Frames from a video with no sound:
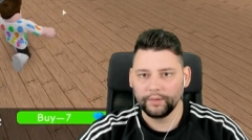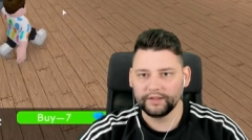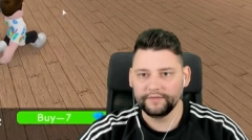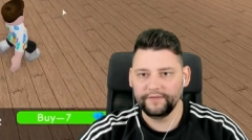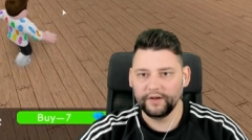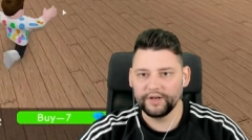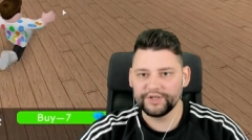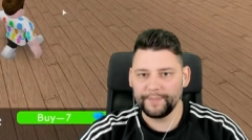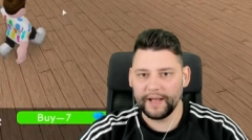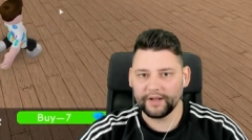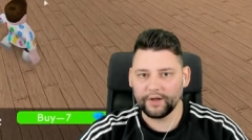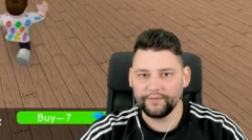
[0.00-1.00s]
Get the furniture
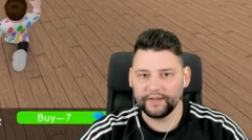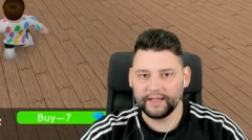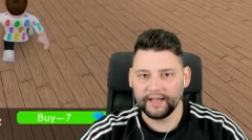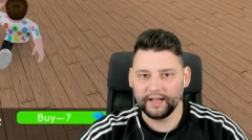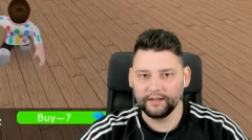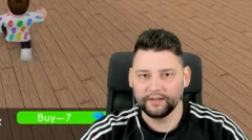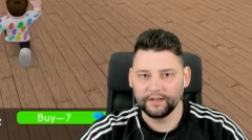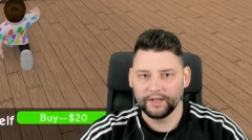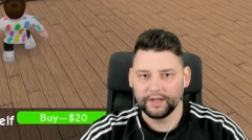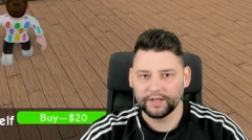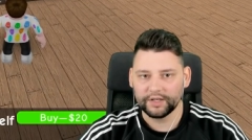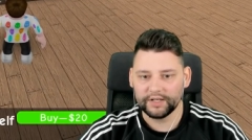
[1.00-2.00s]
pack over here.
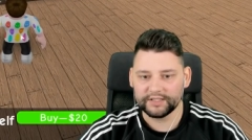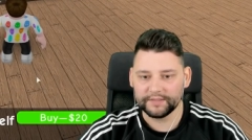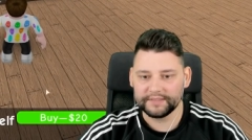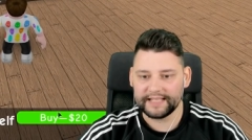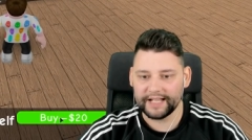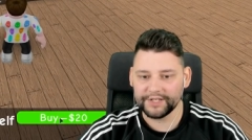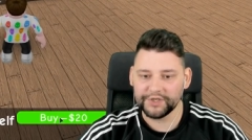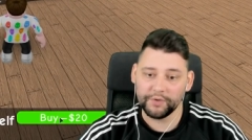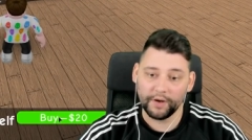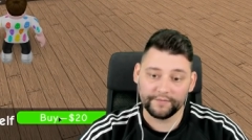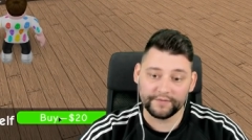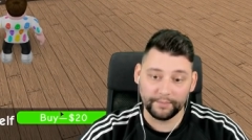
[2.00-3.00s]
Custom
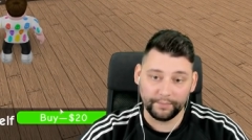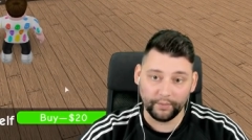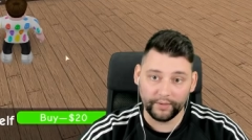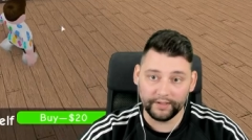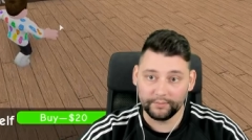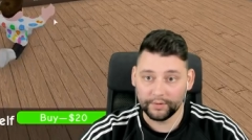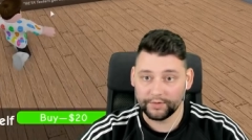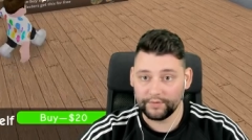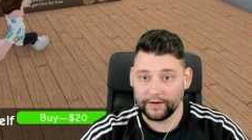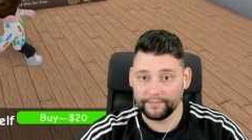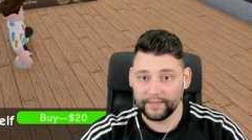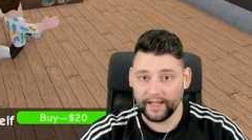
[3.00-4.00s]
statue of your boy. We'll
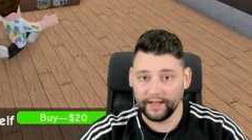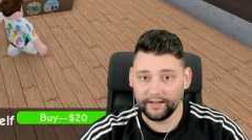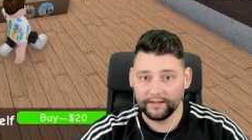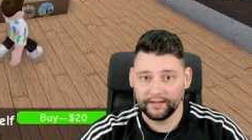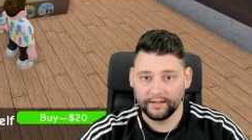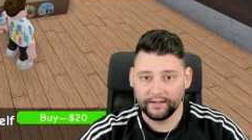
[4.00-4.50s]
grab that.